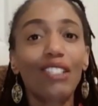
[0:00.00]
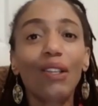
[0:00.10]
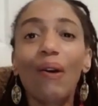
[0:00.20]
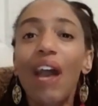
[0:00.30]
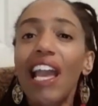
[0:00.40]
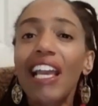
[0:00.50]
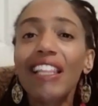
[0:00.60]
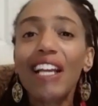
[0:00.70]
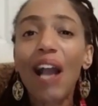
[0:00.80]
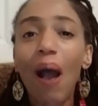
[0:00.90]
So in
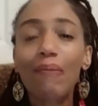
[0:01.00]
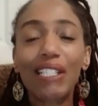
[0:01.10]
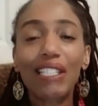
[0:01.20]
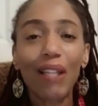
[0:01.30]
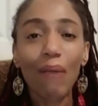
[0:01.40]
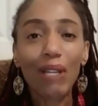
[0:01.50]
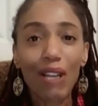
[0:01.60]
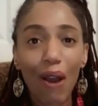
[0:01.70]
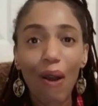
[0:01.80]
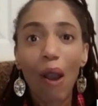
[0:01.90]
the comments, let me
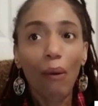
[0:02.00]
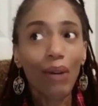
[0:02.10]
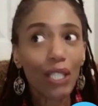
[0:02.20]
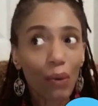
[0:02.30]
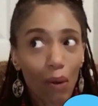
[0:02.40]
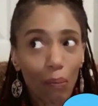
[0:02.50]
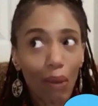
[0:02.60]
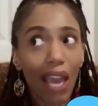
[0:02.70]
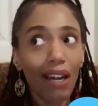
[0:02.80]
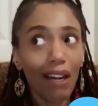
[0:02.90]
know what's a
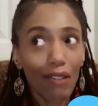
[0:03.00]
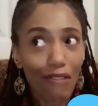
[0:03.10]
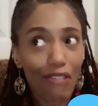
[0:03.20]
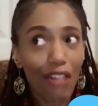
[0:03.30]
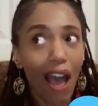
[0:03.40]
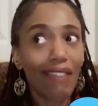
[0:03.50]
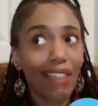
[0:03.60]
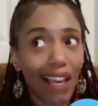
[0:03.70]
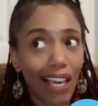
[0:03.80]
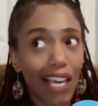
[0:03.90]
repetitive thought
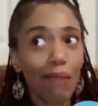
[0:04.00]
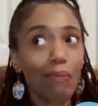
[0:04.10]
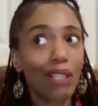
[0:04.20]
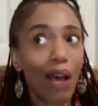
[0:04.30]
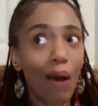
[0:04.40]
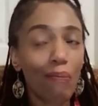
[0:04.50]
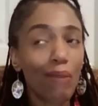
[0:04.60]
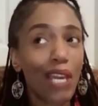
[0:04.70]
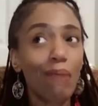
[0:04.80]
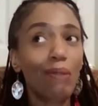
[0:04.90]
that keeps up
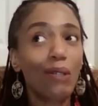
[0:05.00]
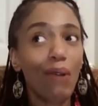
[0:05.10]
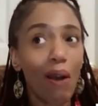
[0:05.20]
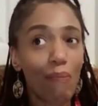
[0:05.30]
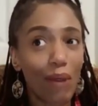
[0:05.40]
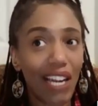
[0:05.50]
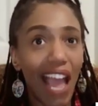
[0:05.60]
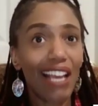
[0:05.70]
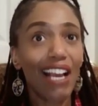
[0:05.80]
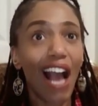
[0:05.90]
keeps you up at
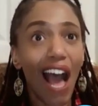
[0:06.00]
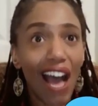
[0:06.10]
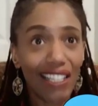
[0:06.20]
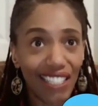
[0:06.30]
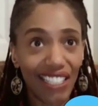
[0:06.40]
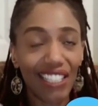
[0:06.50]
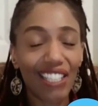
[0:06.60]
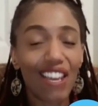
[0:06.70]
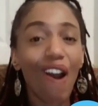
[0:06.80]
night constantly